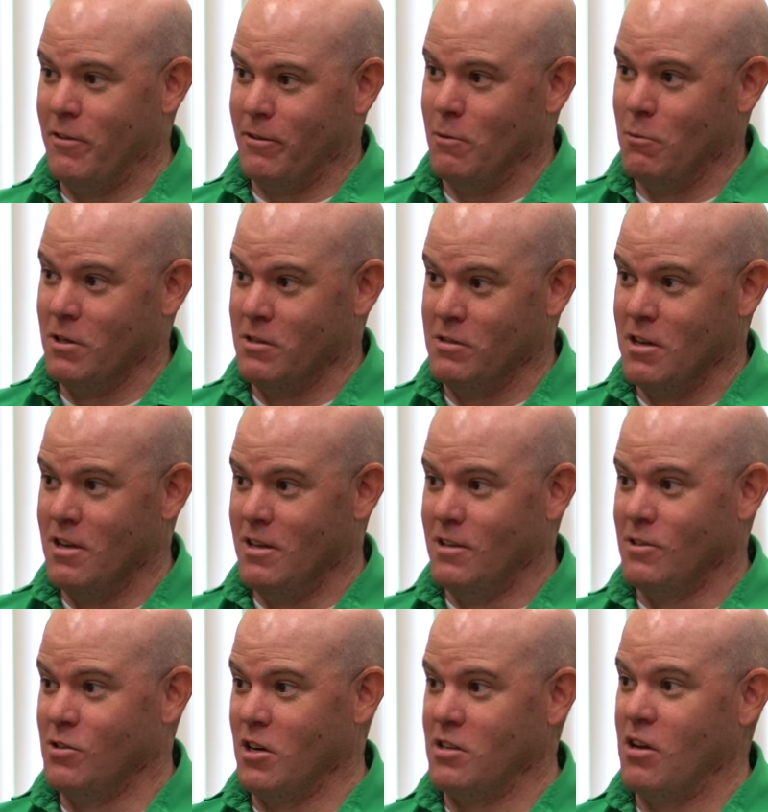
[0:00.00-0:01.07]
If it was
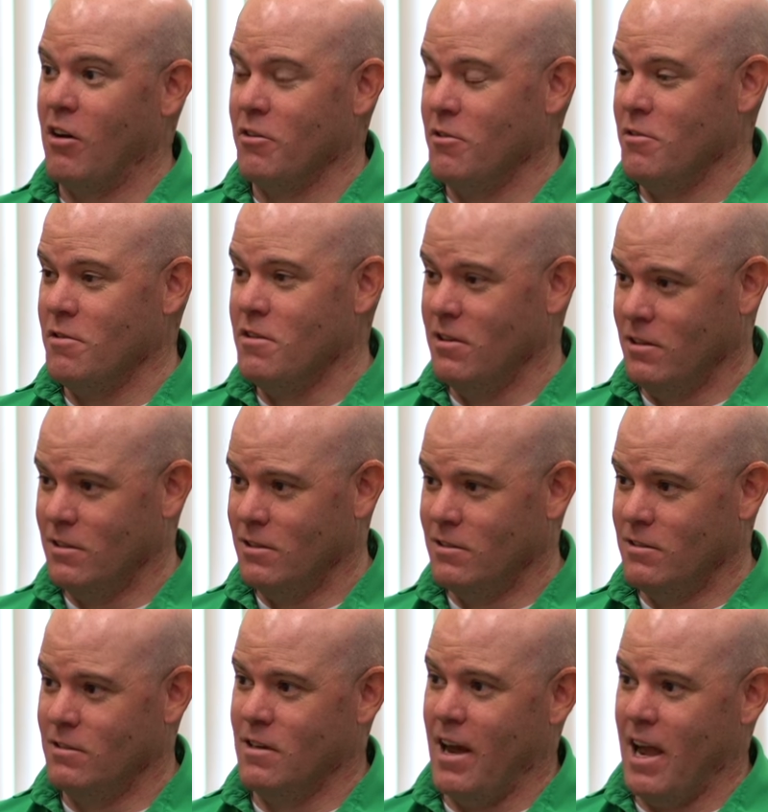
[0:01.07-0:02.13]
600
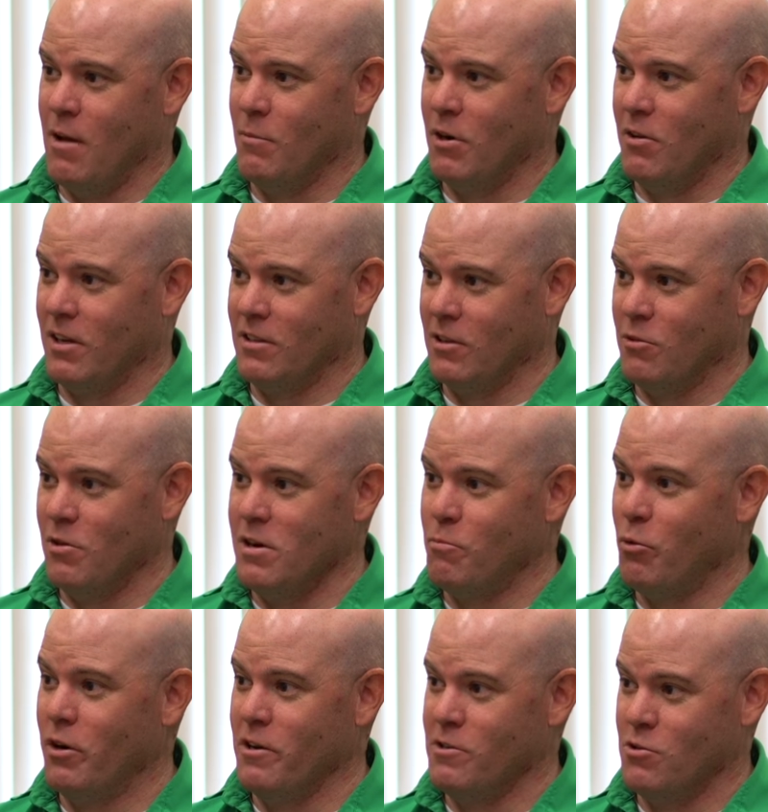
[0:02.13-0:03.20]
diameter, like the
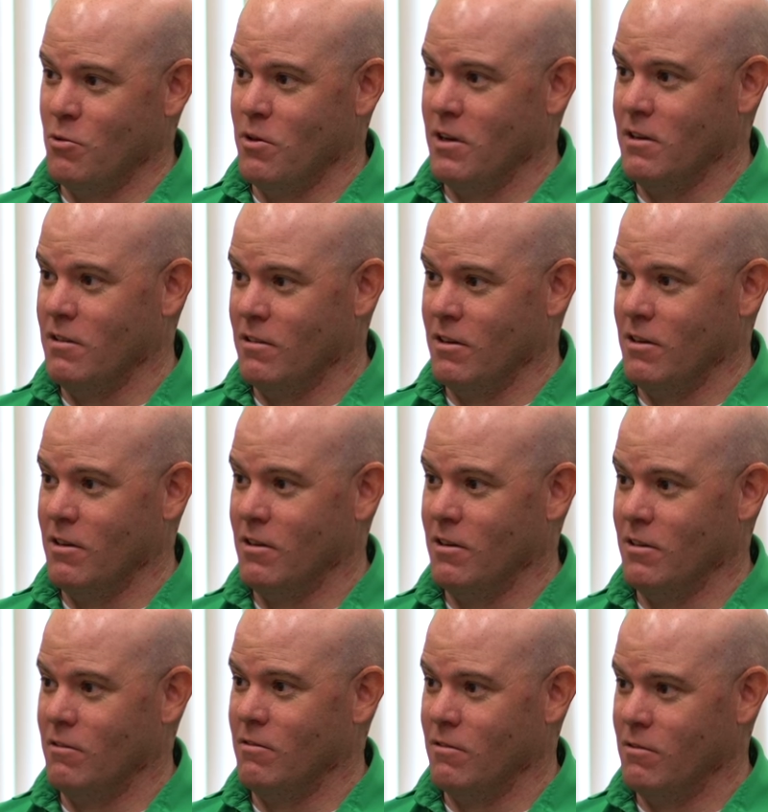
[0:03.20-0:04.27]
grip where it joined
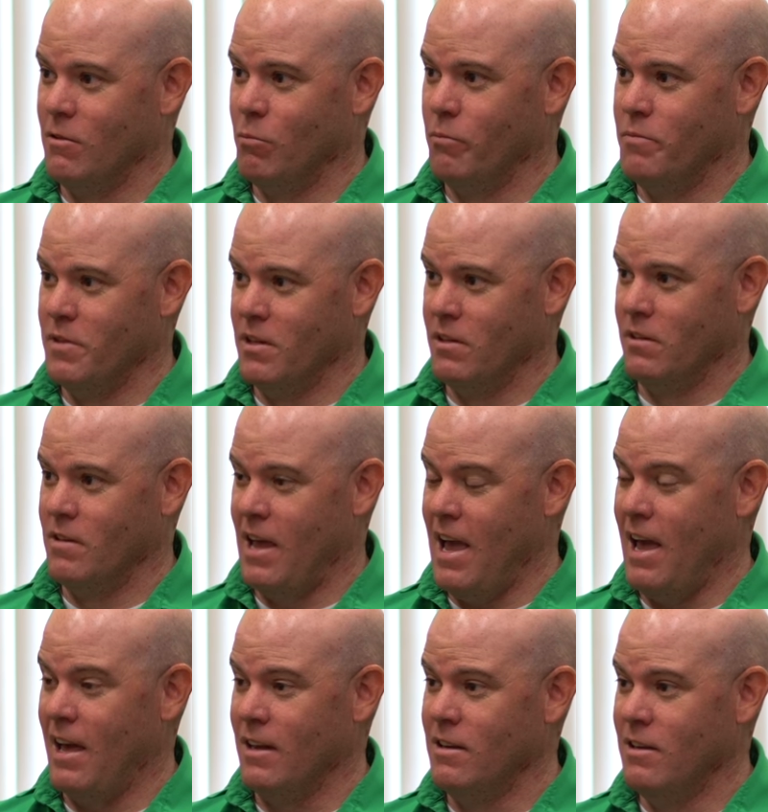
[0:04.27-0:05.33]
the
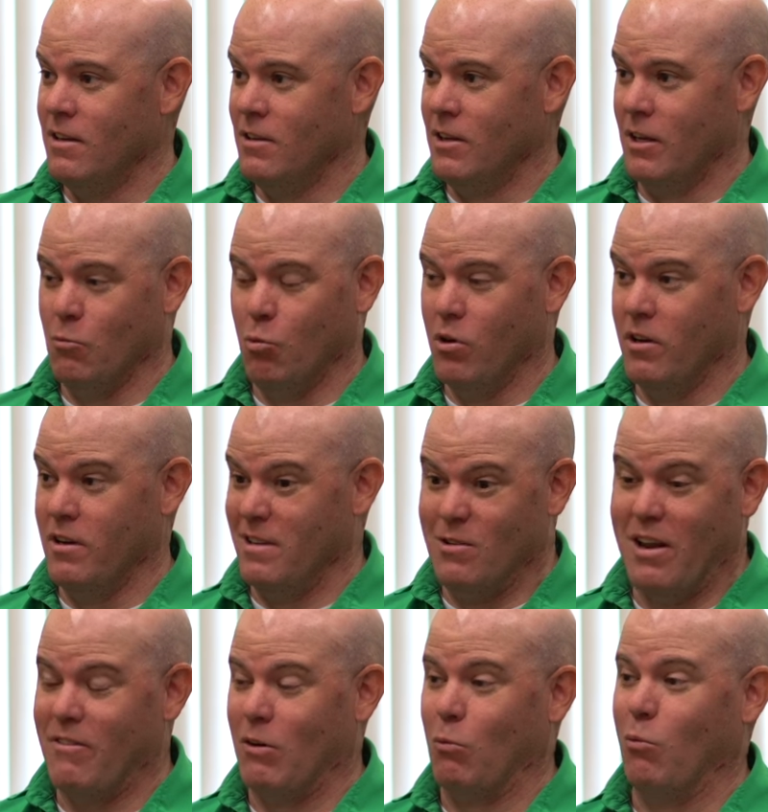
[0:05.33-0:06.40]
head in wood,
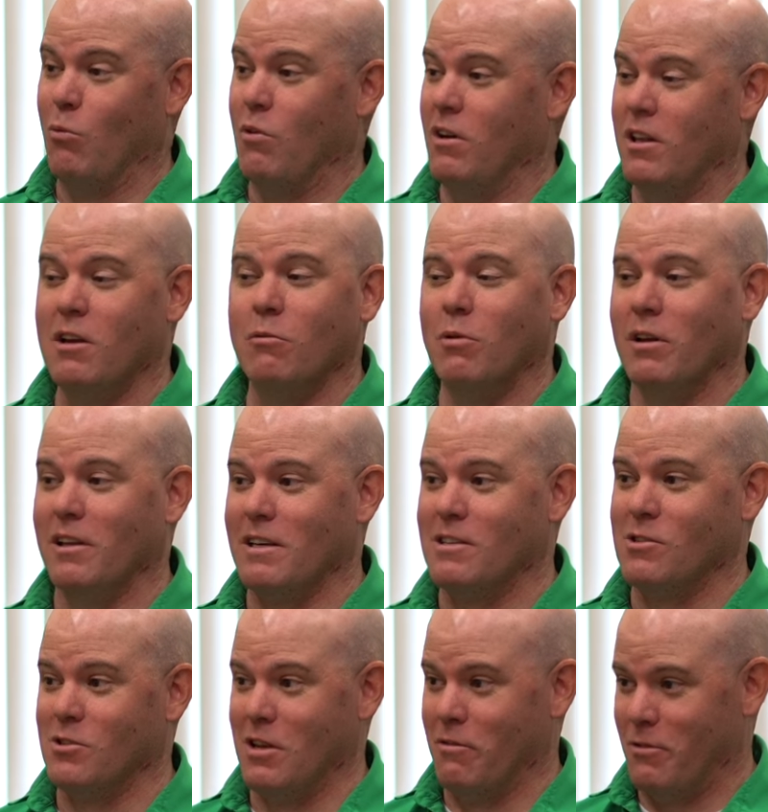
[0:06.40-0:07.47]
you'd have a really, really
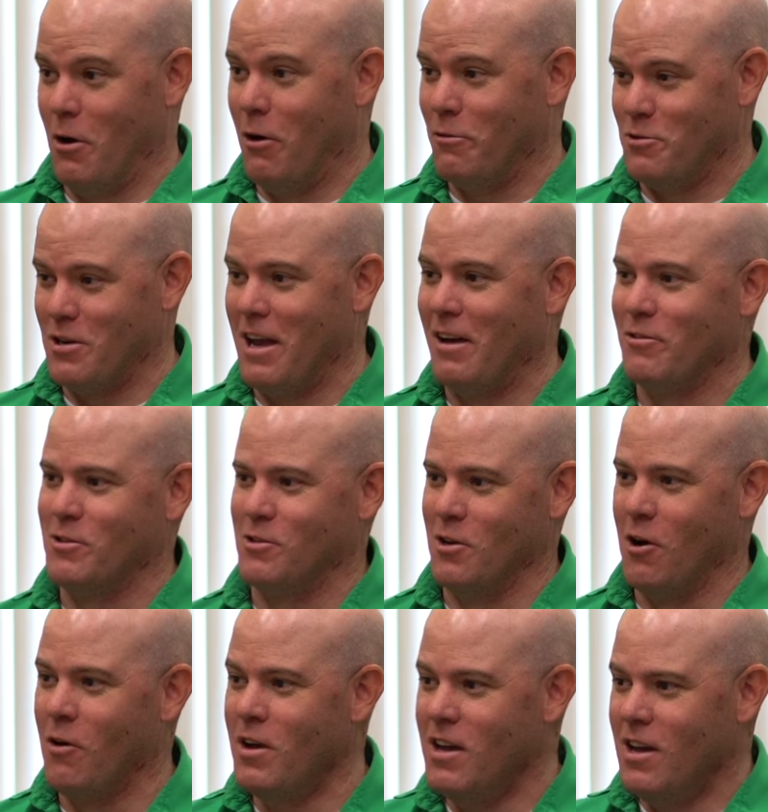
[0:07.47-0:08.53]
stiff golf shaft.
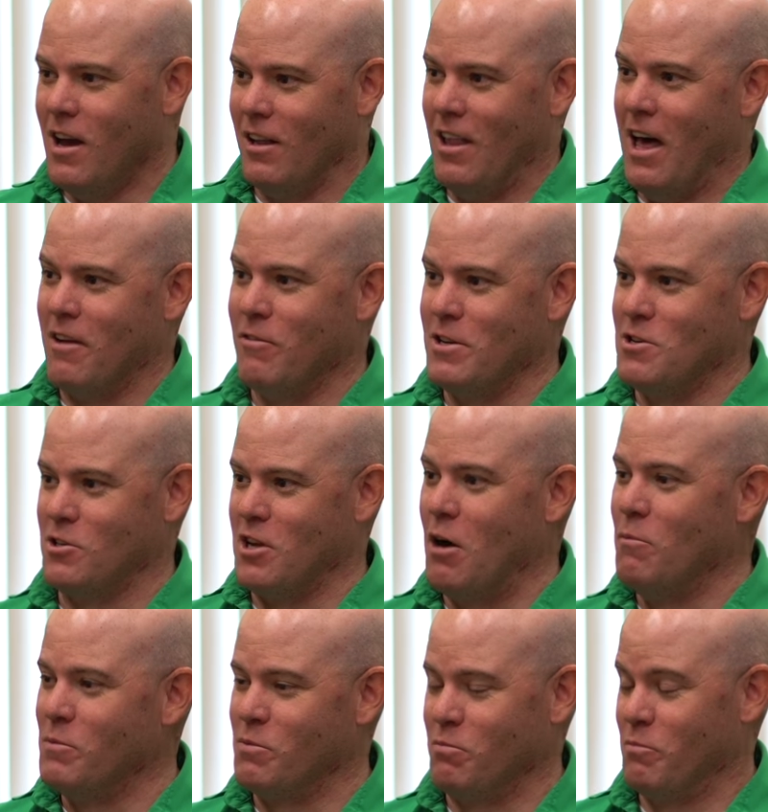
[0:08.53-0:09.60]
So a lot of it just
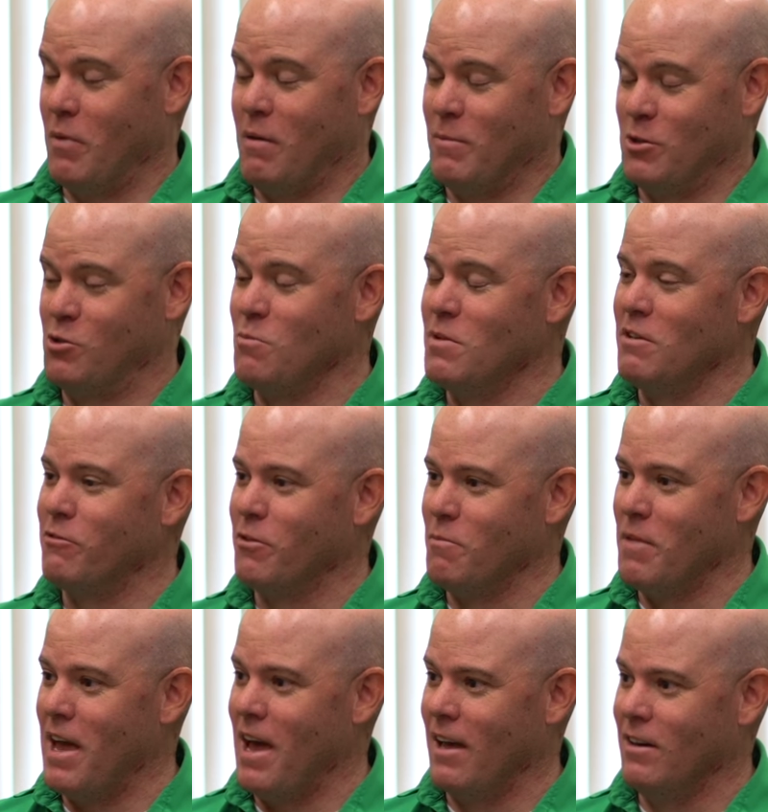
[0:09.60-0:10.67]
comes, I'm assuming,
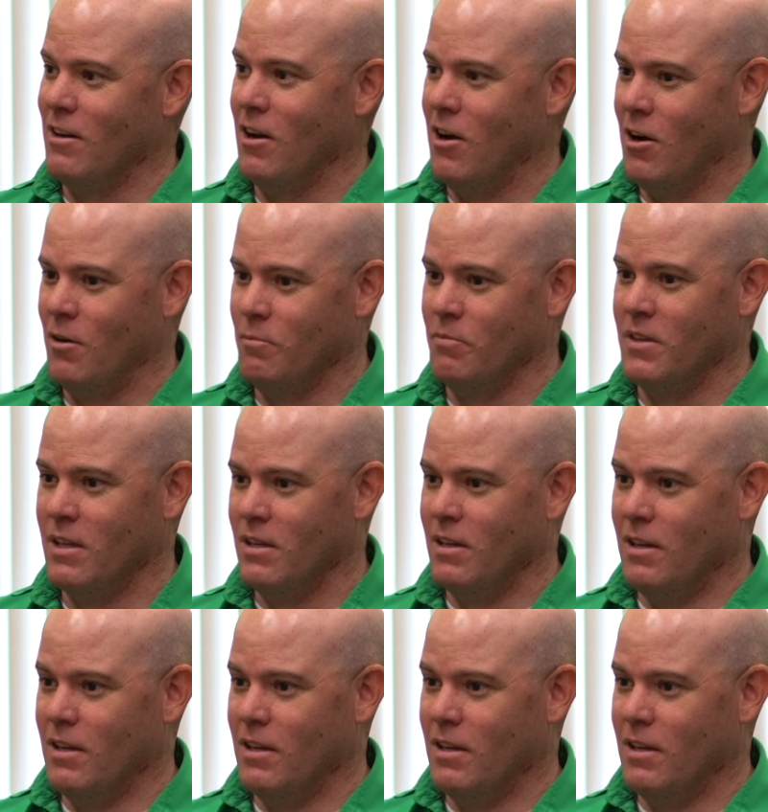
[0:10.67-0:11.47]
from that.